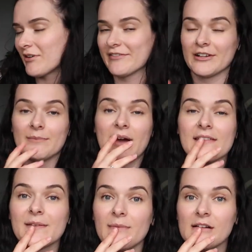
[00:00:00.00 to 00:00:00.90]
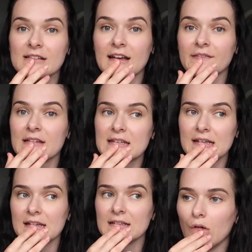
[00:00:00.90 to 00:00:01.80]
either gonna pack this box after
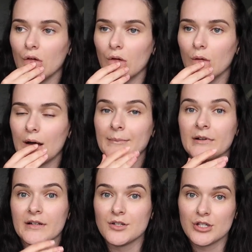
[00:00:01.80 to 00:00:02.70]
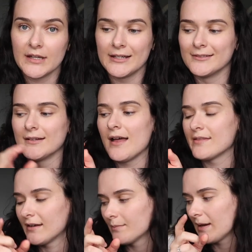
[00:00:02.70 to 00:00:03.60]
dinner, or I'm gonna chill
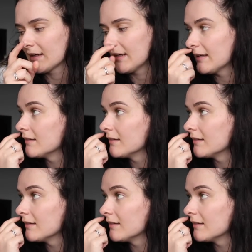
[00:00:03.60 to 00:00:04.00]
and then I'll pack it